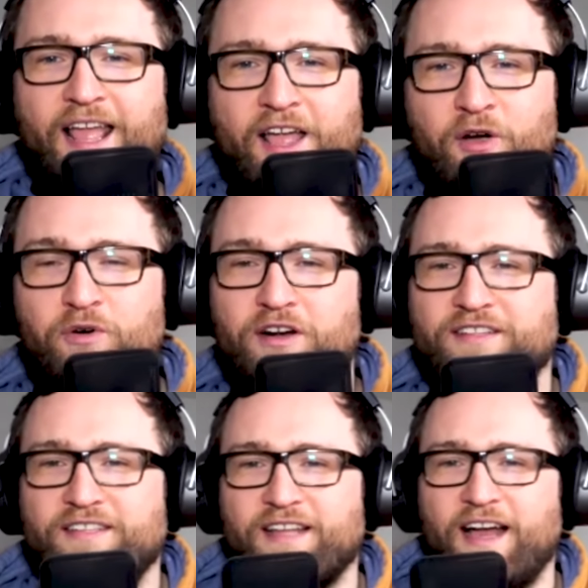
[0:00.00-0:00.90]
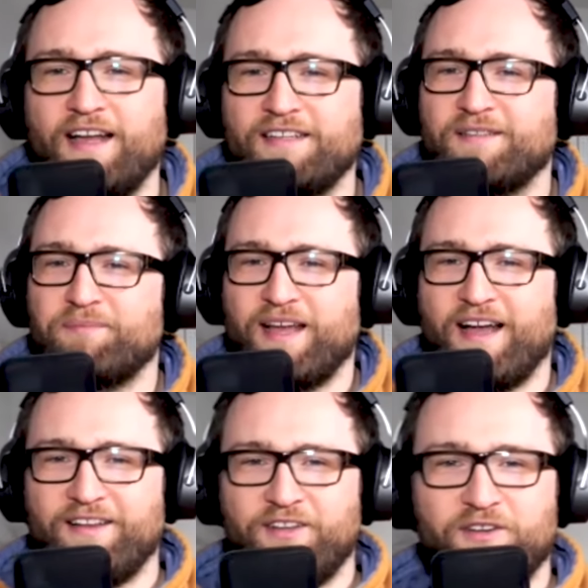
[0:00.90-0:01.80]
who are these guys
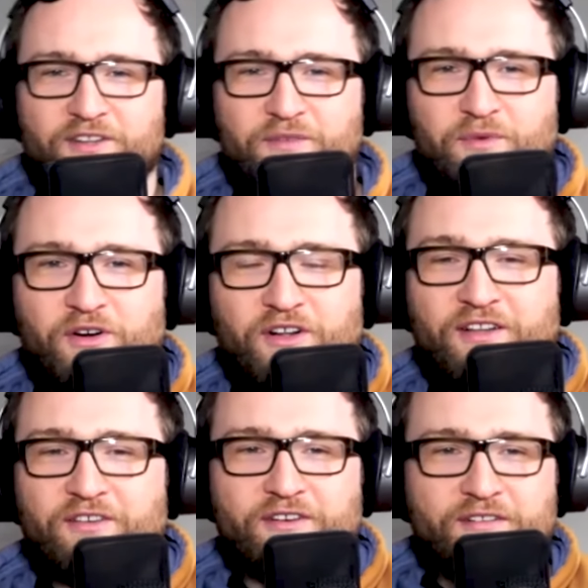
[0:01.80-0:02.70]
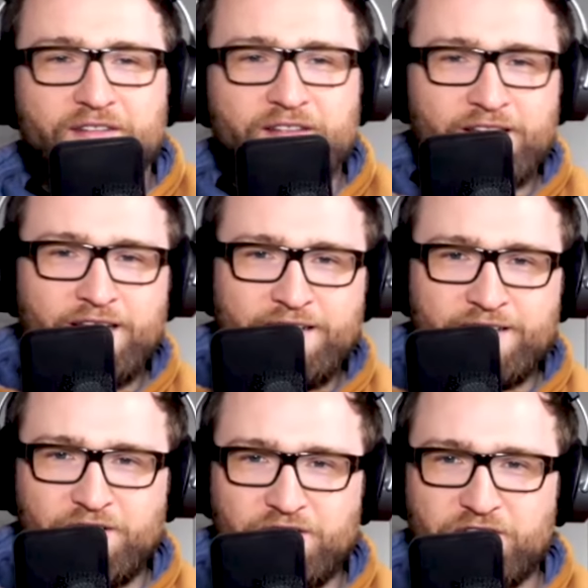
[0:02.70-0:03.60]
behind you on the wall, or
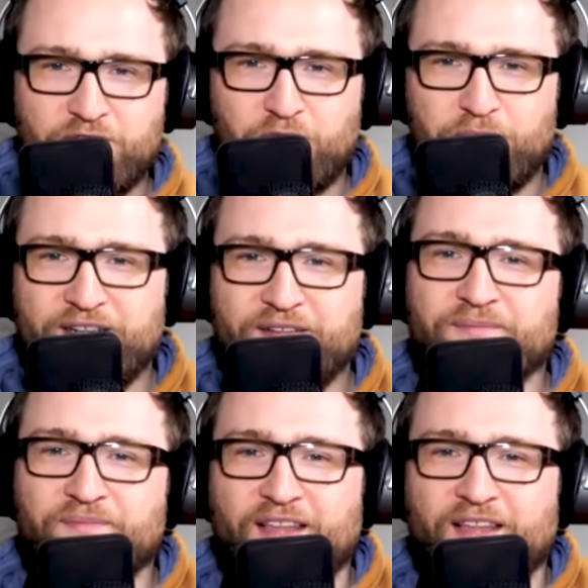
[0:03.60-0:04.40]
there's also a woman,